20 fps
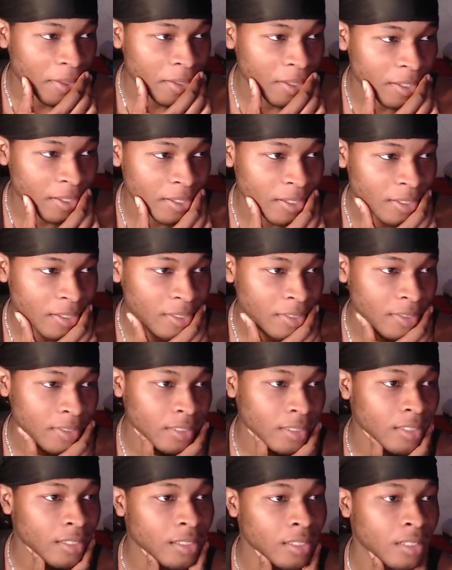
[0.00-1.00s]

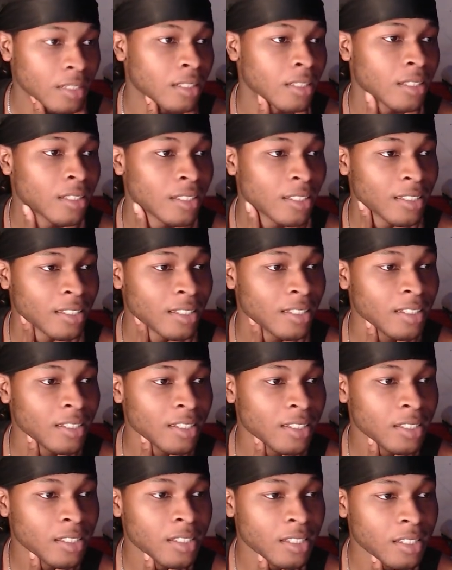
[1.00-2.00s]

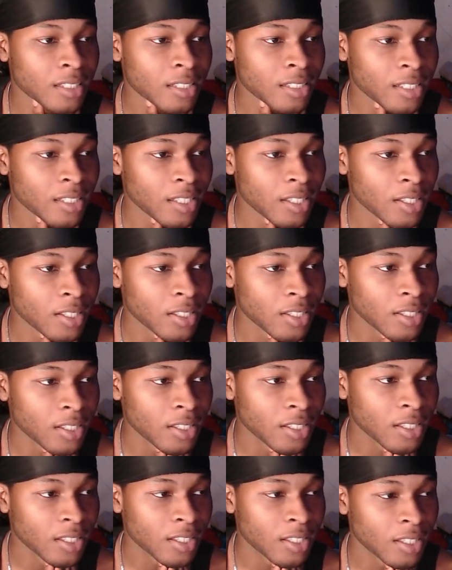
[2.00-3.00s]

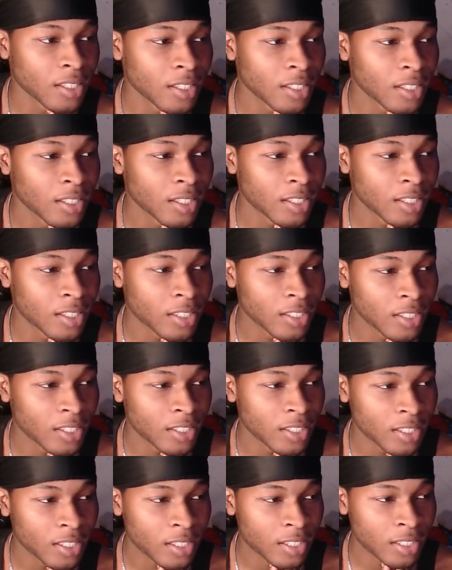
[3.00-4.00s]

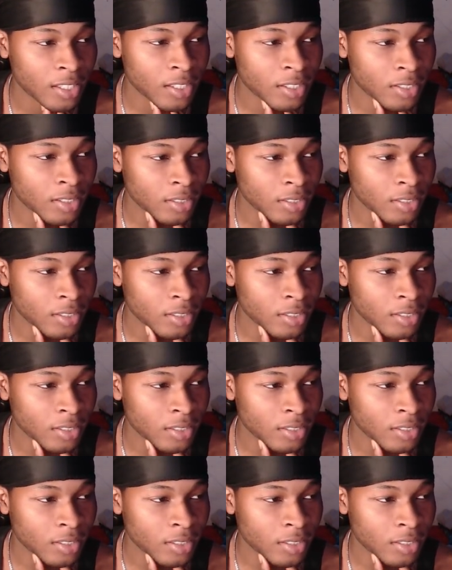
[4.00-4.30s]
(silent)